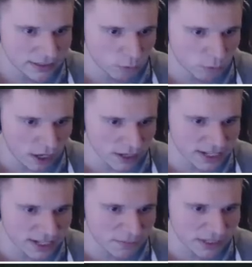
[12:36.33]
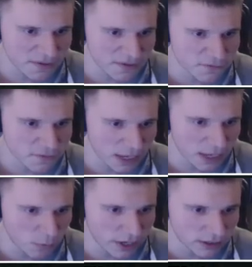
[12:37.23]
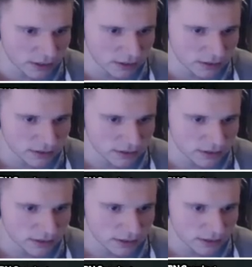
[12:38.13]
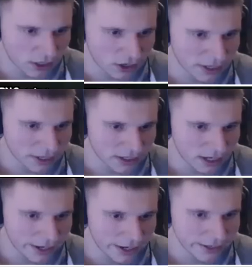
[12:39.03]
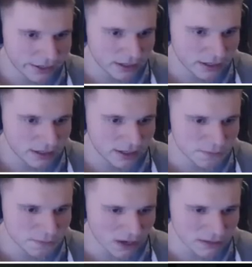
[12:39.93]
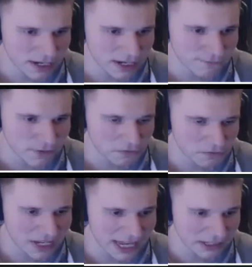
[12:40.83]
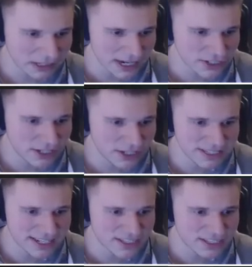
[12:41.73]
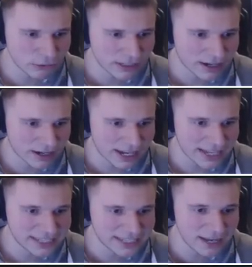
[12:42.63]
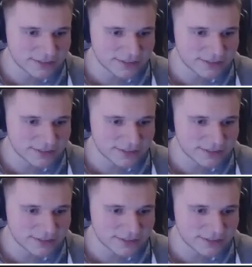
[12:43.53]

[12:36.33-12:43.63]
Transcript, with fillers: The water's gotta be coming from somewhere. Oh my god, it's probably right in front of me. I don't, I just don't see it. It's so dark, guys.